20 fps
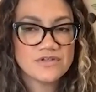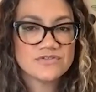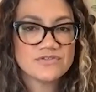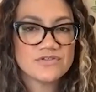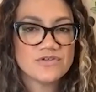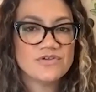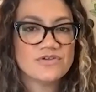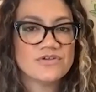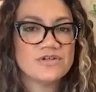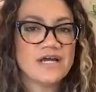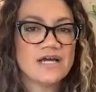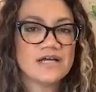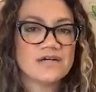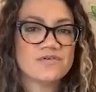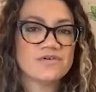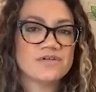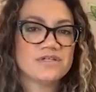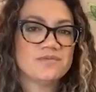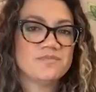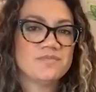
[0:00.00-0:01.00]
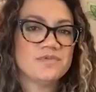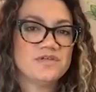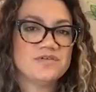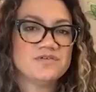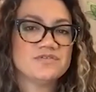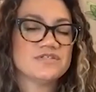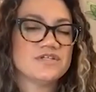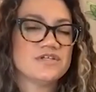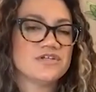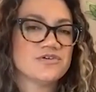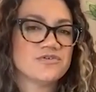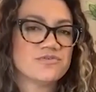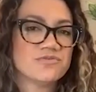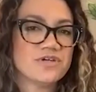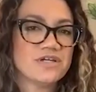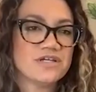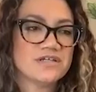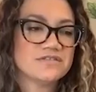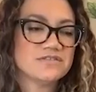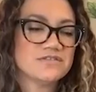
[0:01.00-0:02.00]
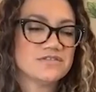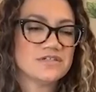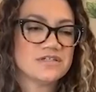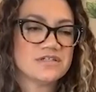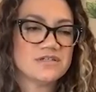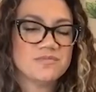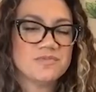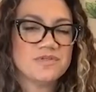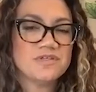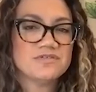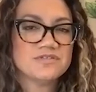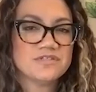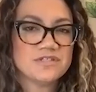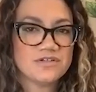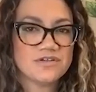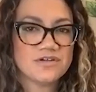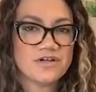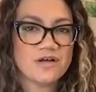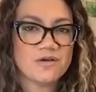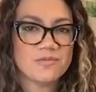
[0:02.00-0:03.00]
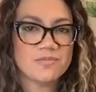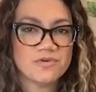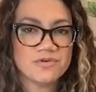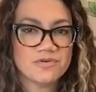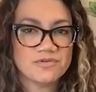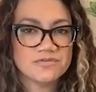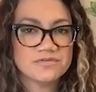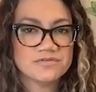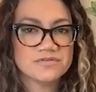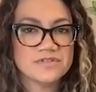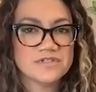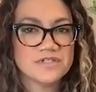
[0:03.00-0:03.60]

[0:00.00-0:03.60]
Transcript: so you're not going to be using your wrist, you're going to be using your elbow.